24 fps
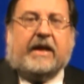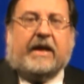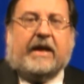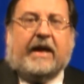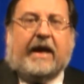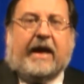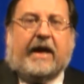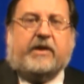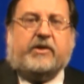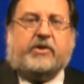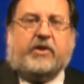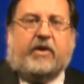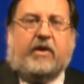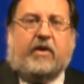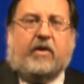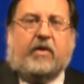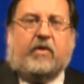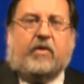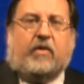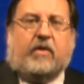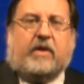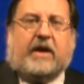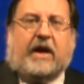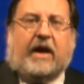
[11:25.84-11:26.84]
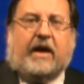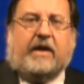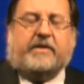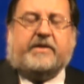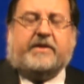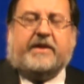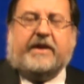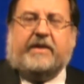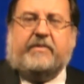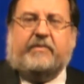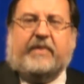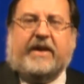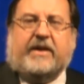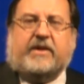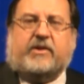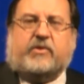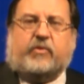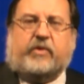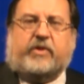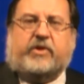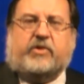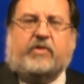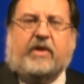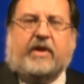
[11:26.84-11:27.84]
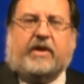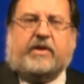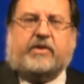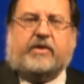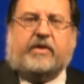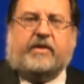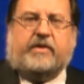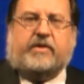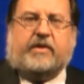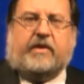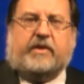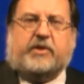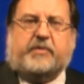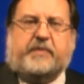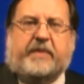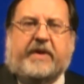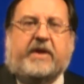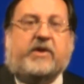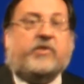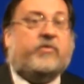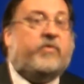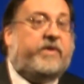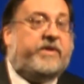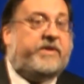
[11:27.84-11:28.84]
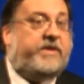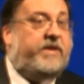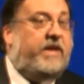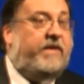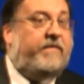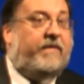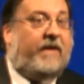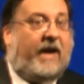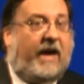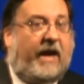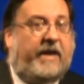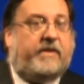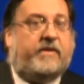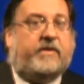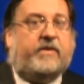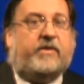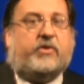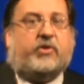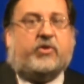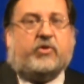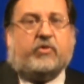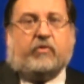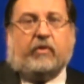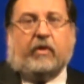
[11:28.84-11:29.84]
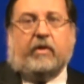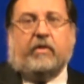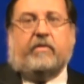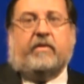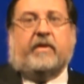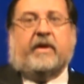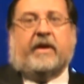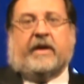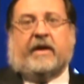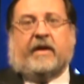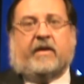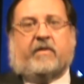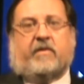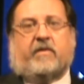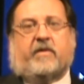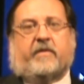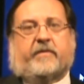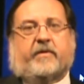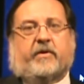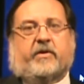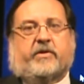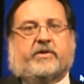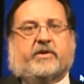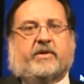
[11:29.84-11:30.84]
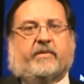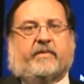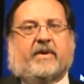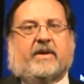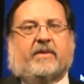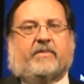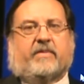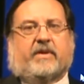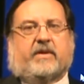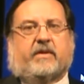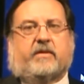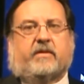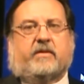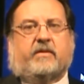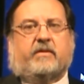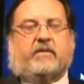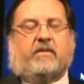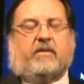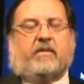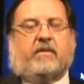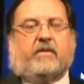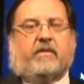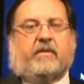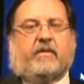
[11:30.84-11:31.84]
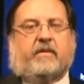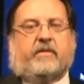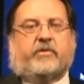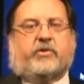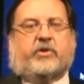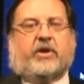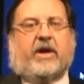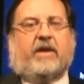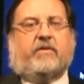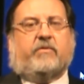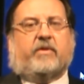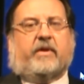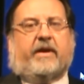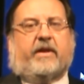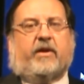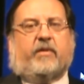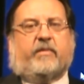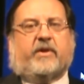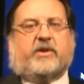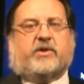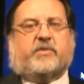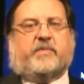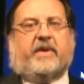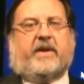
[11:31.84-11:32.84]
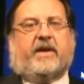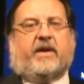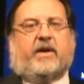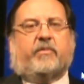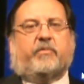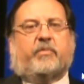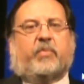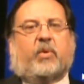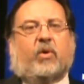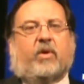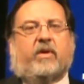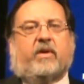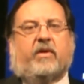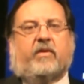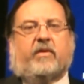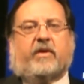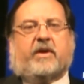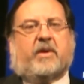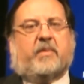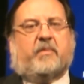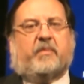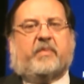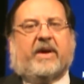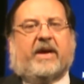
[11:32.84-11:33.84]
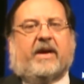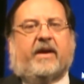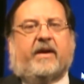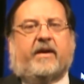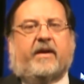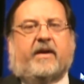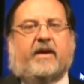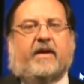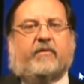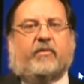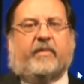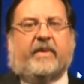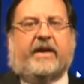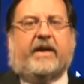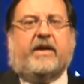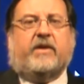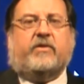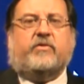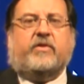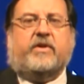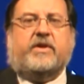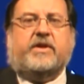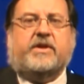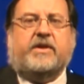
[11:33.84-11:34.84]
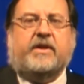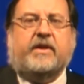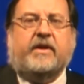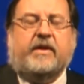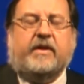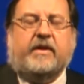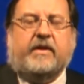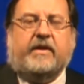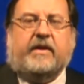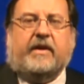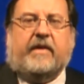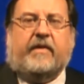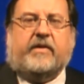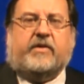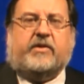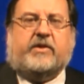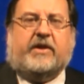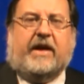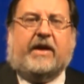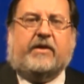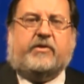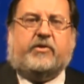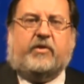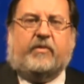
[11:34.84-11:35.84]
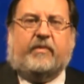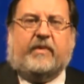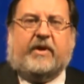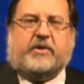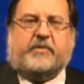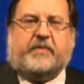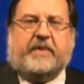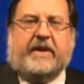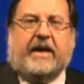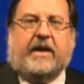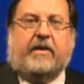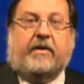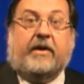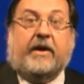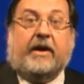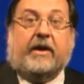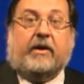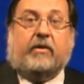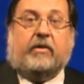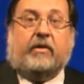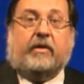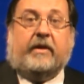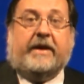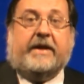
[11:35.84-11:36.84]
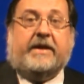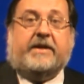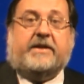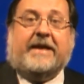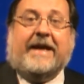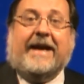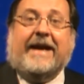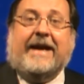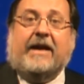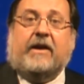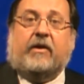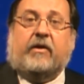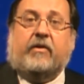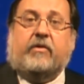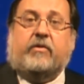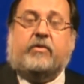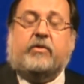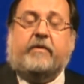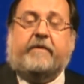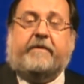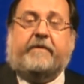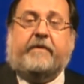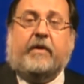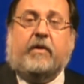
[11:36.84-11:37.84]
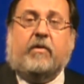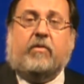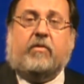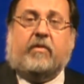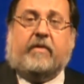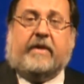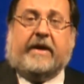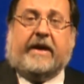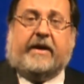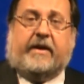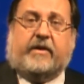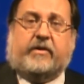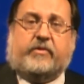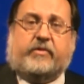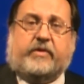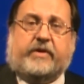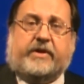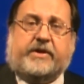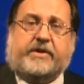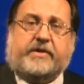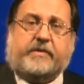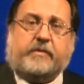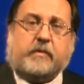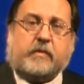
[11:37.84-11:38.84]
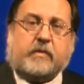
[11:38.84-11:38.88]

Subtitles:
As you know, content-based restrictions on speech receive heightened scrutiny under the First Amendment. Generally, there must be an important or compelling government interest, and the statute must be narrowly tailored to further that interest.